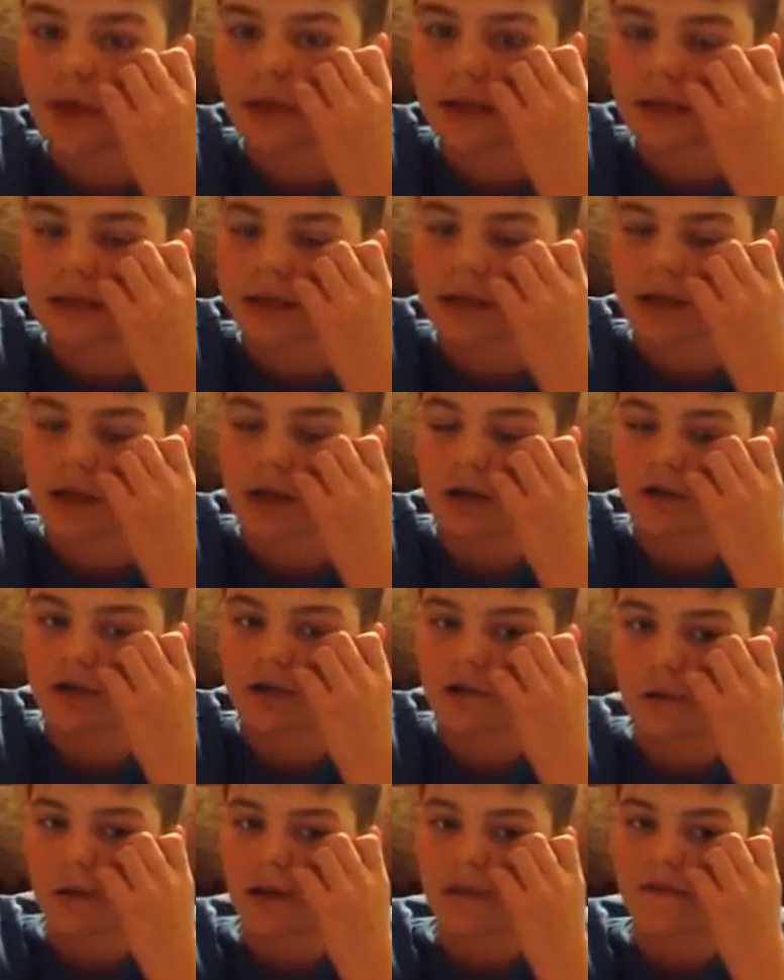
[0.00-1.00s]
And so
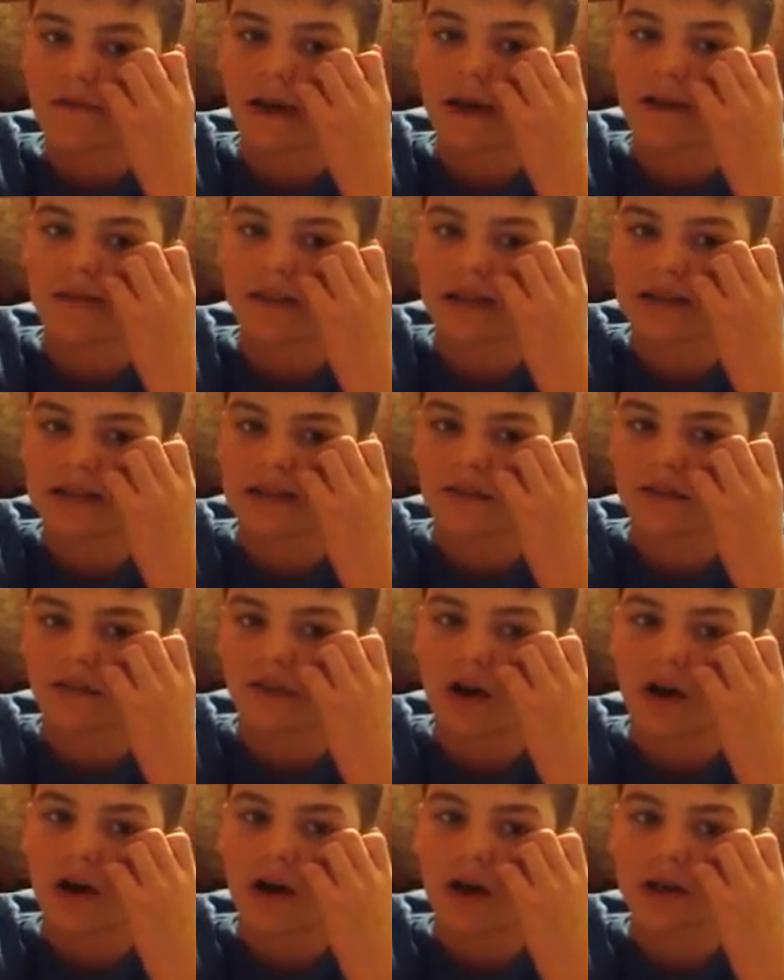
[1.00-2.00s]
25 days of
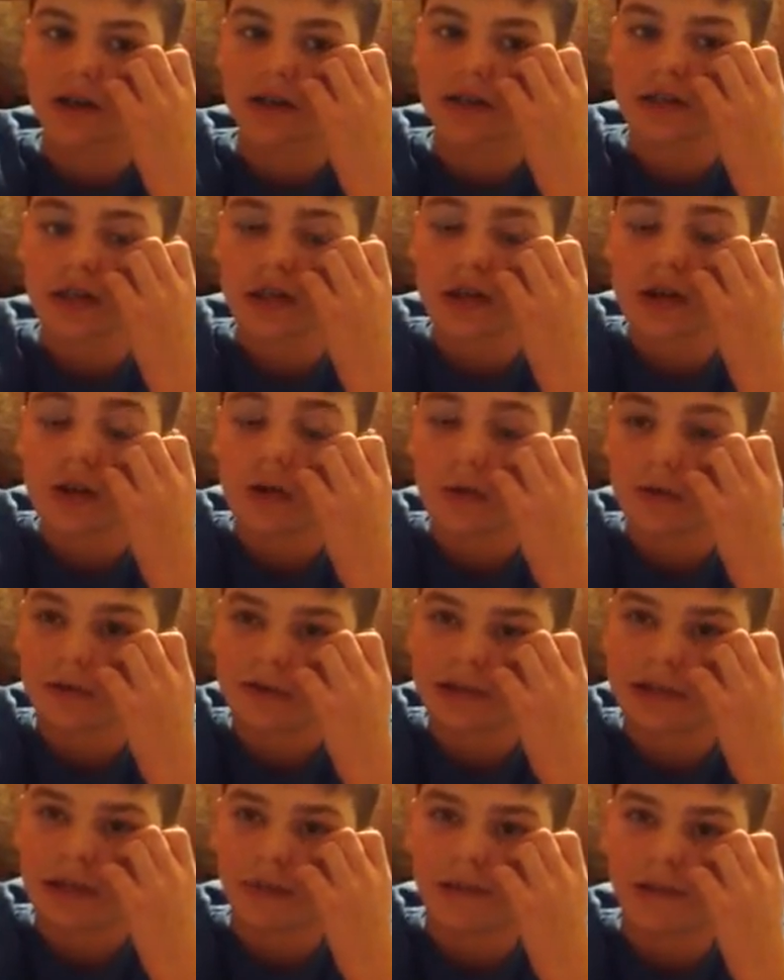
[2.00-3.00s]
vlogs
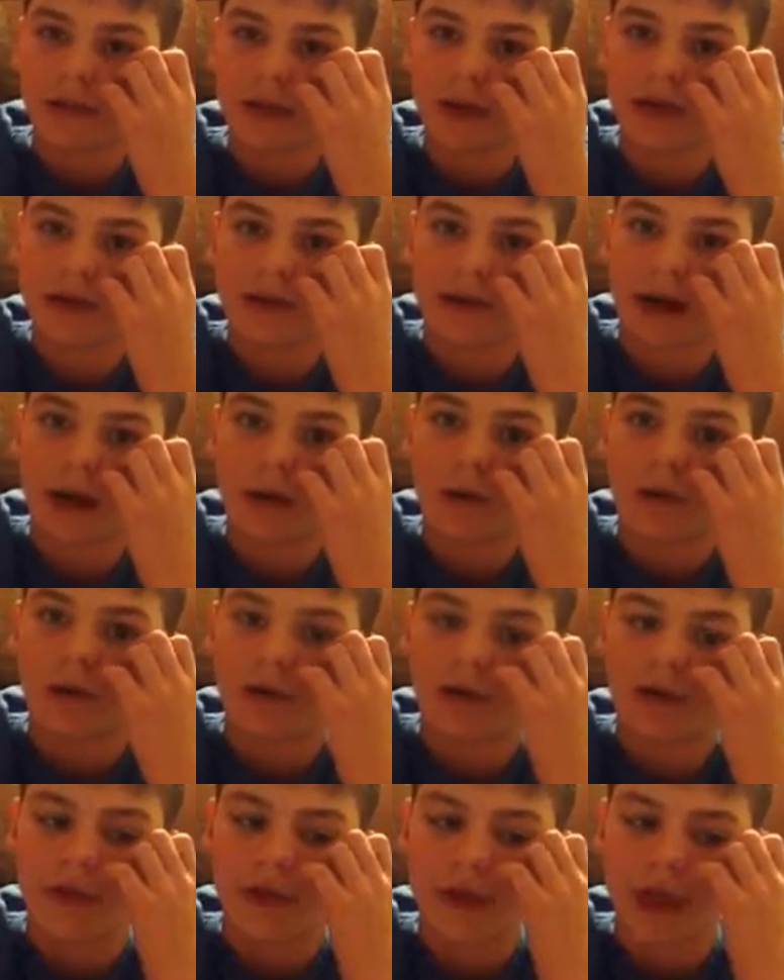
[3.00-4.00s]
was something that I
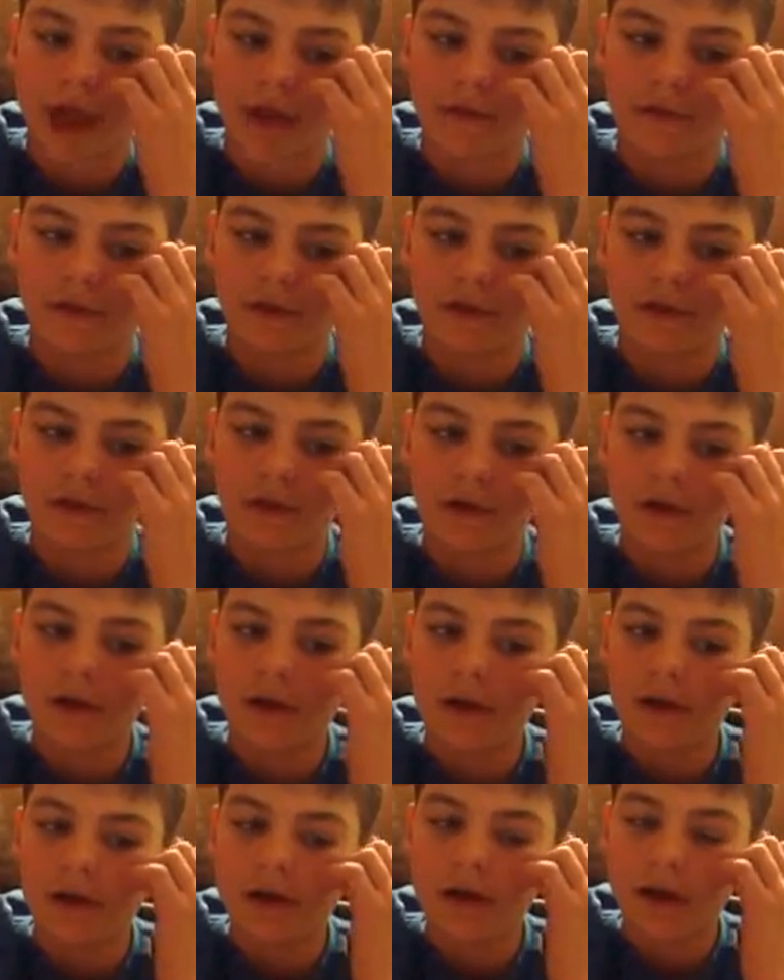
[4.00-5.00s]
will never,
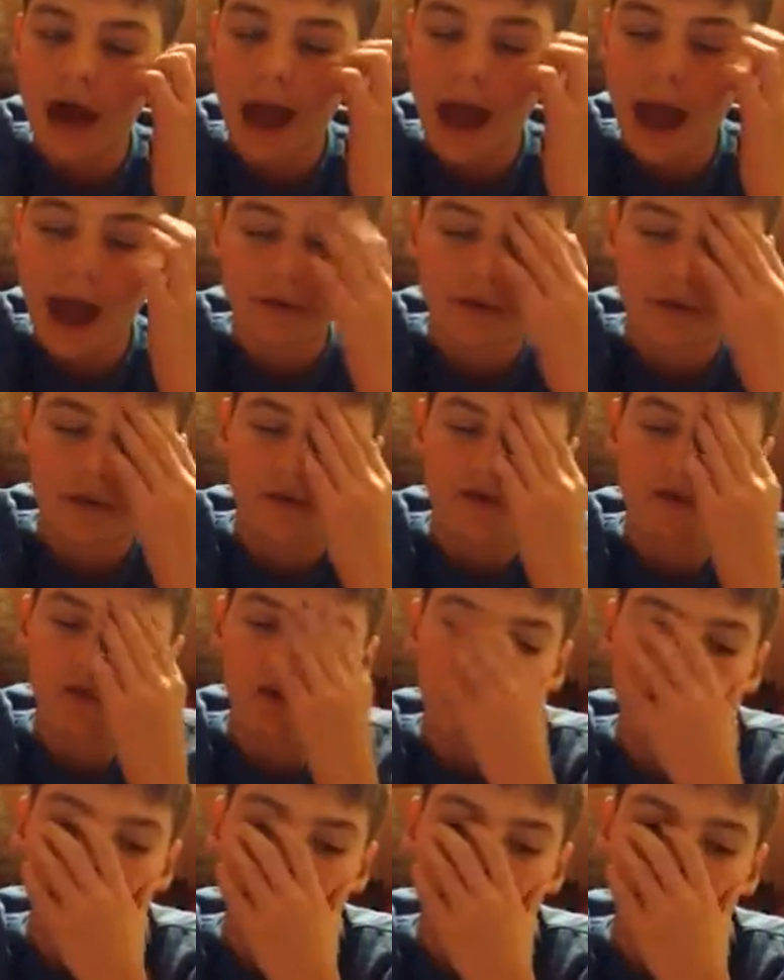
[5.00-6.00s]
ever
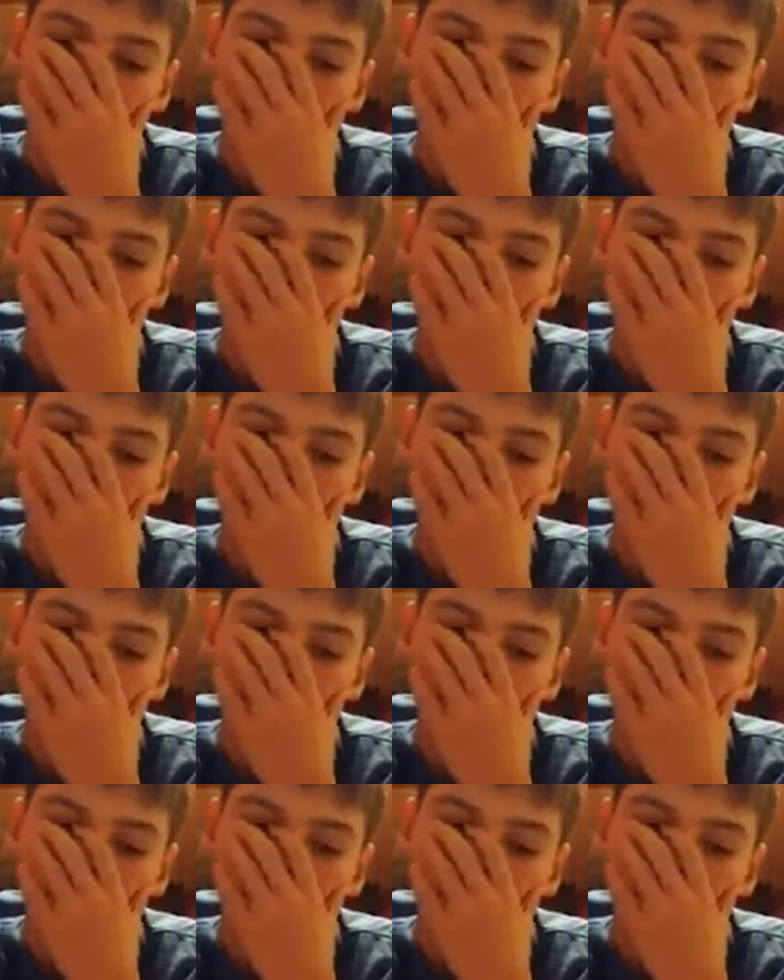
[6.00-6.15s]
forget